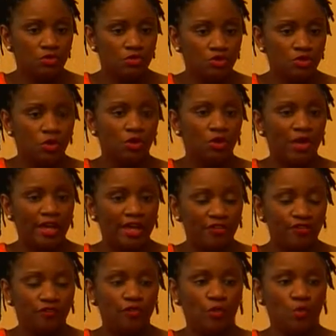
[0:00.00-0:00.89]
So
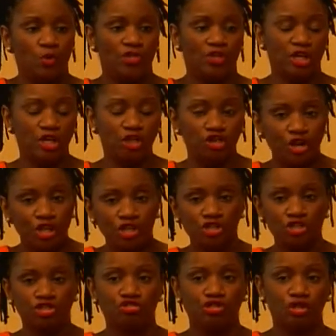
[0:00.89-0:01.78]
if within your
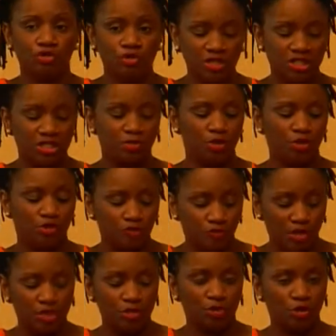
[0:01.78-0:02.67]
industry you need to be
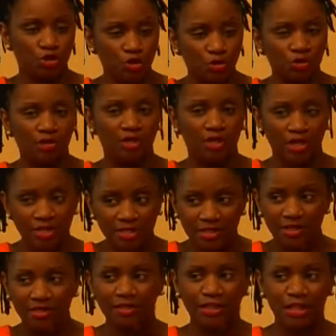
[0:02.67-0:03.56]
on Facebook, Twitter, and
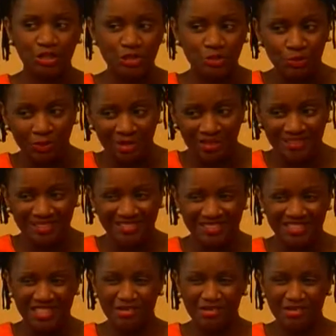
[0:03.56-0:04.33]
LinkedIn, then do it.